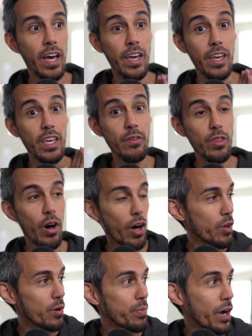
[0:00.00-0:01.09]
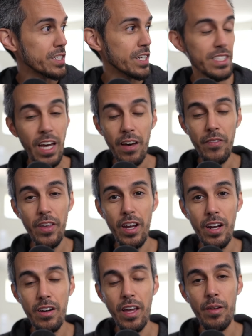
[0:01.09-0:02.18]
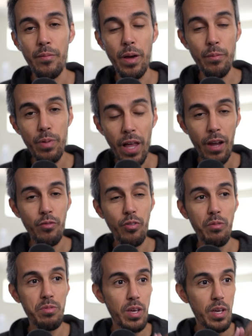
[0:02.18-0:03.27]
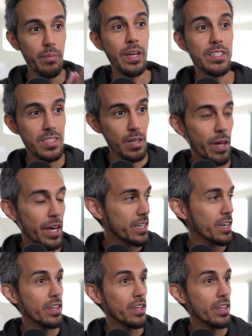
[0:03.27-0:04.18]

even though other projects out there and platforms make it seem like it,